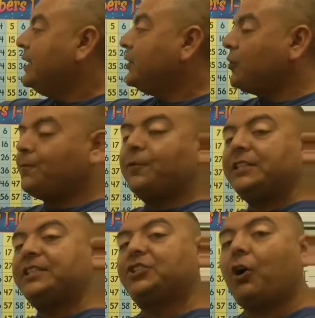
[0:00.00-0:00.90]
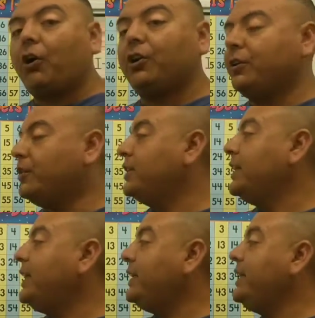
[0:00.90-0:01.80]
In order for it to charter,
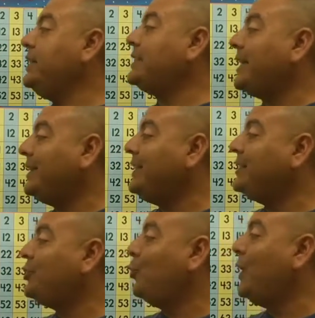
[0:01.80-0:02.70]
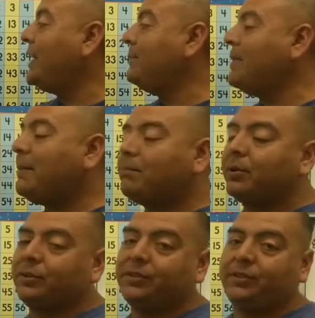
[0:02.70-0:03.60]
it needs at least 20
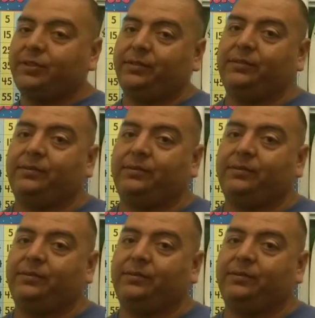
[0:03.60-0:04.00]
members.